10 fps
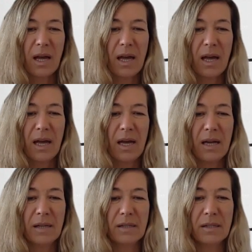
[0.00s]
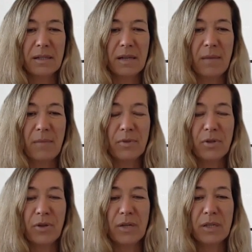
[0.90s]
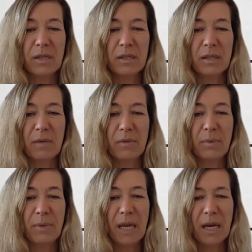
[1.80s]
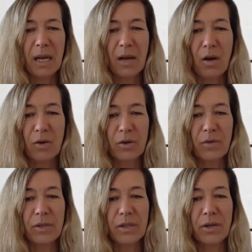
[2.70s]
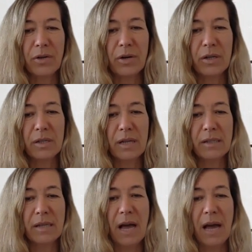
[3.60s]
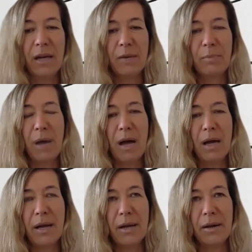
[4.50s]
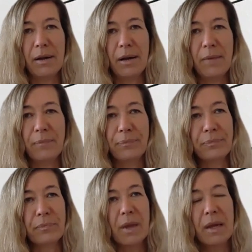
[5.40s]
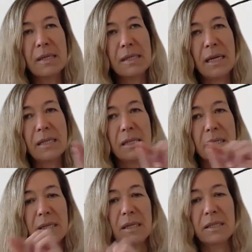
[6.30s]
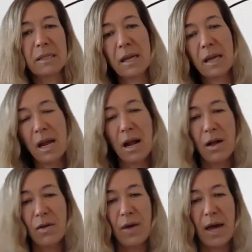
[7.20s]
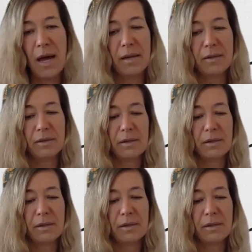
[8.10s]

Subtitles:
And so this is the beginning also of a series that's guided by sentences that